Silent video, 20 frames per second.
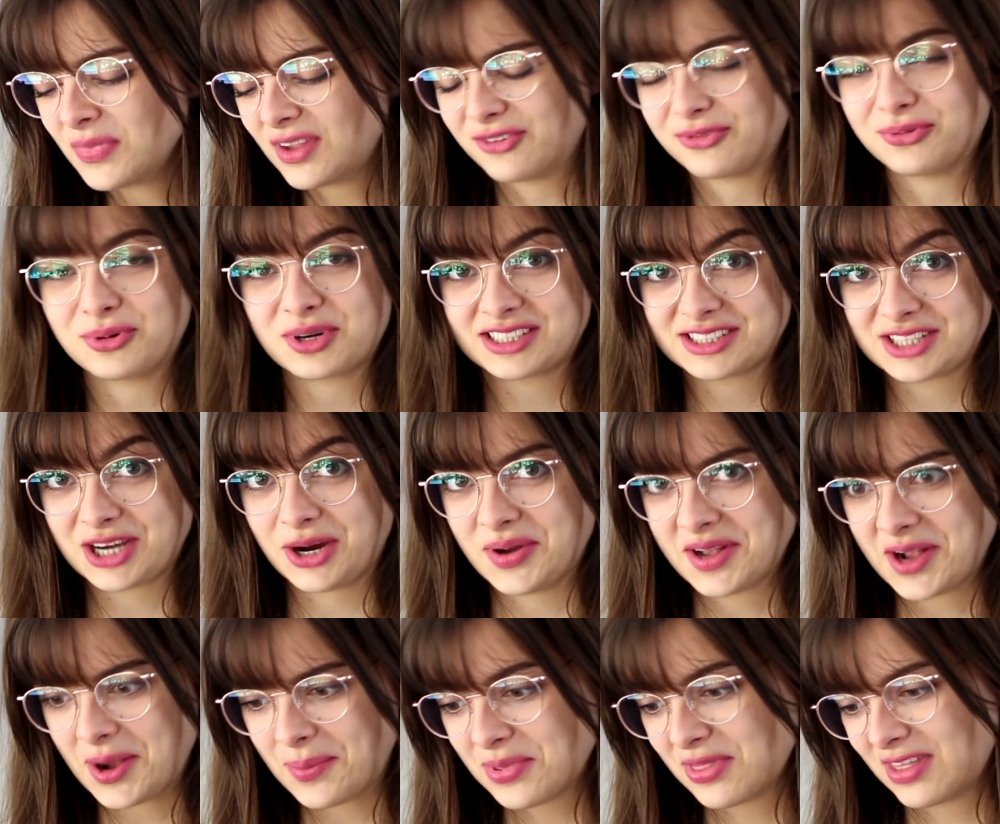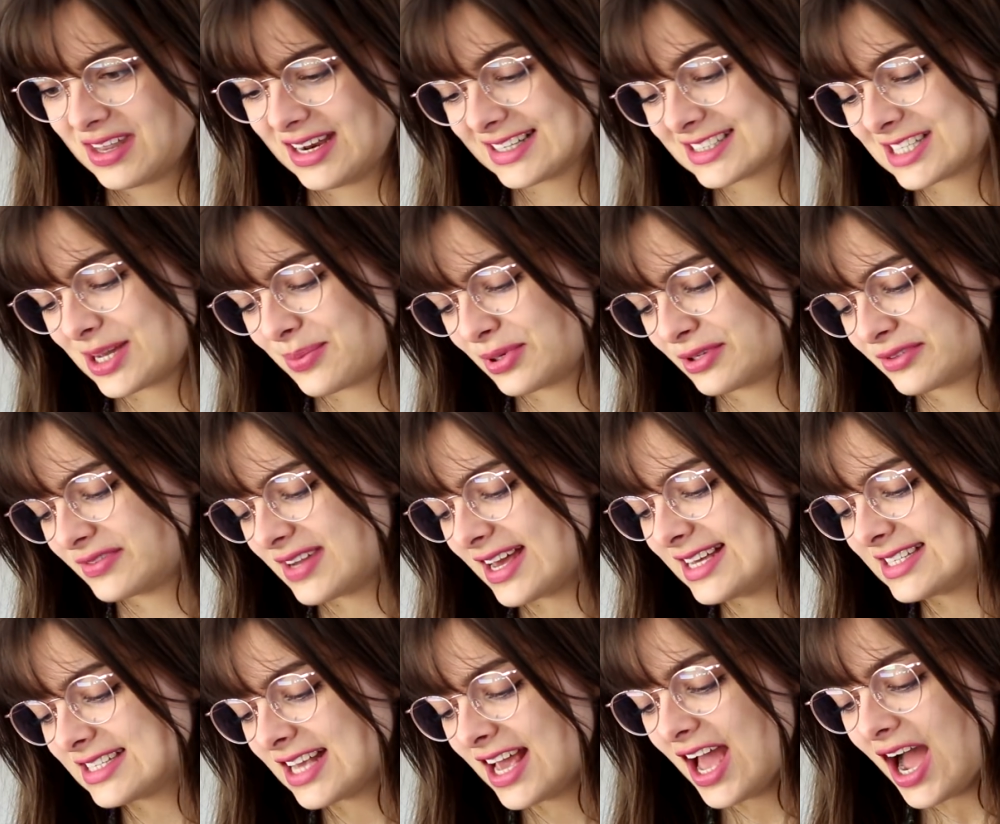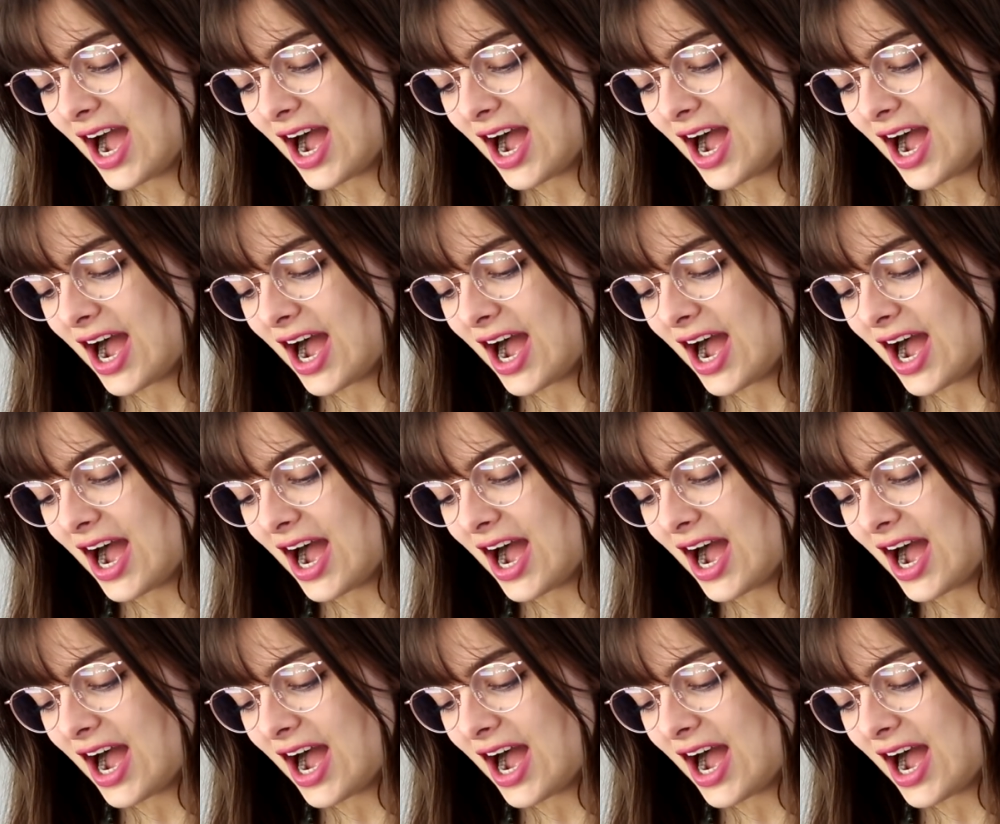of what is going up in the next couple of days.